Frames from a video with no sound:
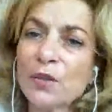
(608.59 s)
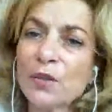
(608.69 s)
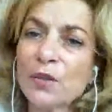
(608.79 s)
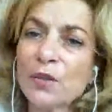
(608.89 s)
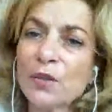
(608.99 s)

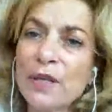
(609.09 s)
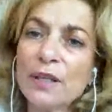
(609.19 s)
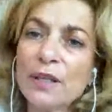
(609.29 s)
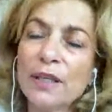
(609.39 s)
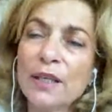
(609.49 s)
so he
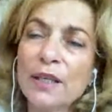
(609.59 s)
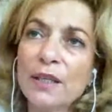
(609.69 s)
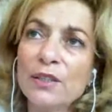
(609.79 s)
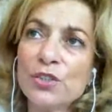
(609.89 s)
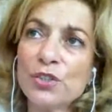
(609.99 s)

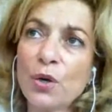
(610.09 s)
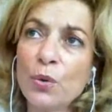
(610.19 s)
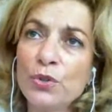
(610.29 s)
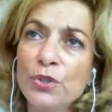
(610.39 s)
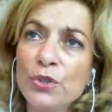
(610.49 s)
basically
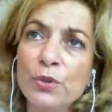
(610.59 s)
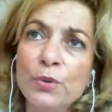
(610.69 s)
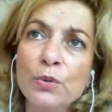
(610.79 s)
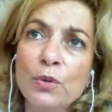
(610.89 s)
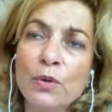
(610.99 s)
showed
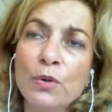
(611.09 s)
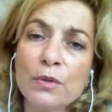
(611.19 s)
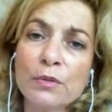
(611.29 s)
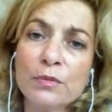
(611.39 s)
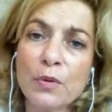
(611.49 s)
you
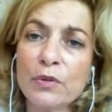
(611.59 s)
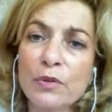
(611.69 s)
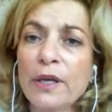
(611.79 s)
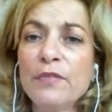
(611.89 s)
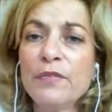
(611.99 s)
or
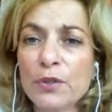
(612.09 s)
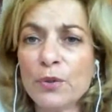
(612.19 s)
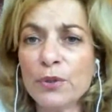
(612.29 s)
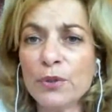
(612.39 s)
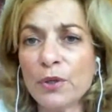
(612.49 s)

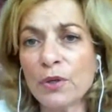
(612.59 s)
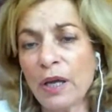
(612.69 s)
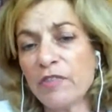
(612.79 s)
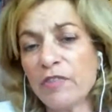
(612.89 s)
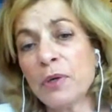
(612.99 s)
gave you
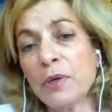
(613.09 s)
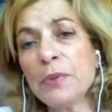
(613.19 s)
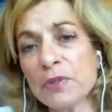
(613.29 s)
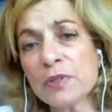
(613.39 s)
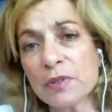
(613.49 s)
your life
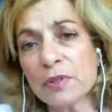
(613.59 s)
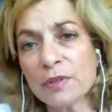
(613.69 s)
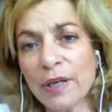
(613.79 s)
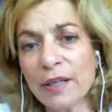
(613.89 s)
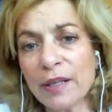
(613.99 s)

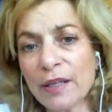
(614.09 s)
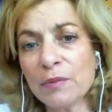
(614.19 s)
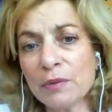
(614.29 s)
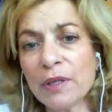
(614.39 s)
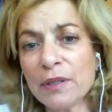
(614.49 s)
purpose
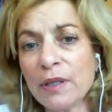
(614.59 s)
at that,